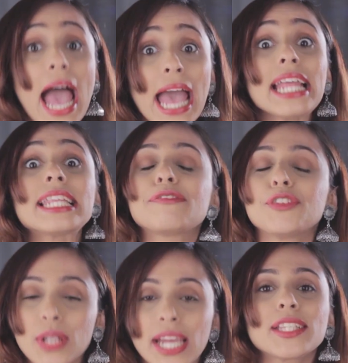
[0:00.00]
And
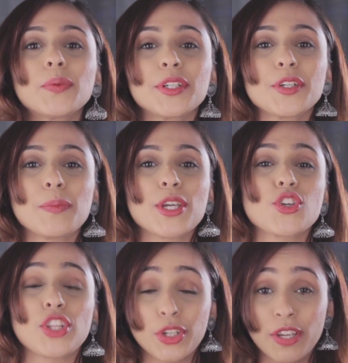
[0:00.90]
if you like the video, make
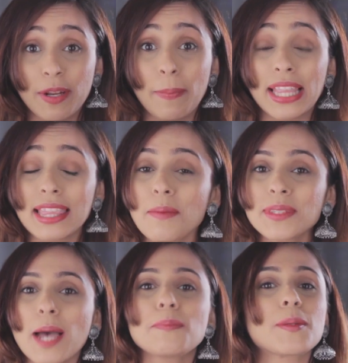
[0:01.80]
sure that you give it a big
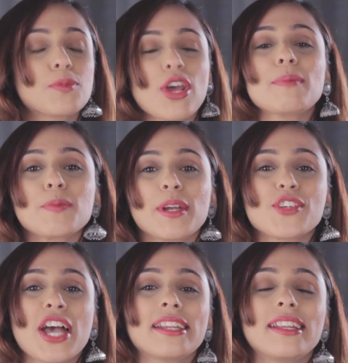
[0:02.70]
thumbs up, subscribe to my
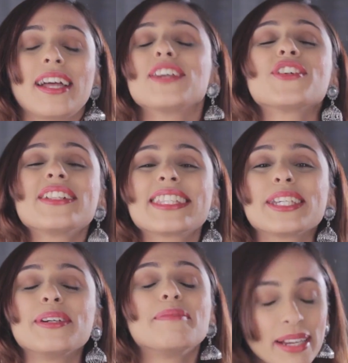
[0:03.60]
channel, and I shall
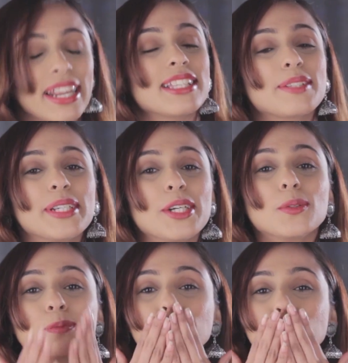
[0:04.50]
see you in my next
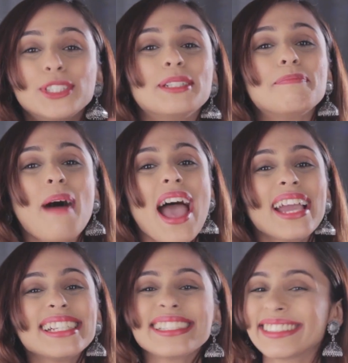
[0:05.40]
video.
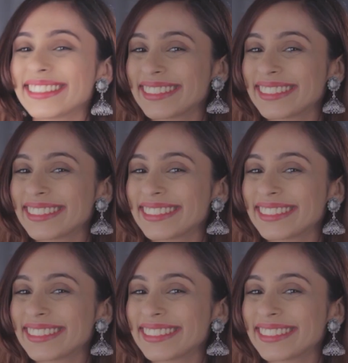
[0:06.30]
Bye!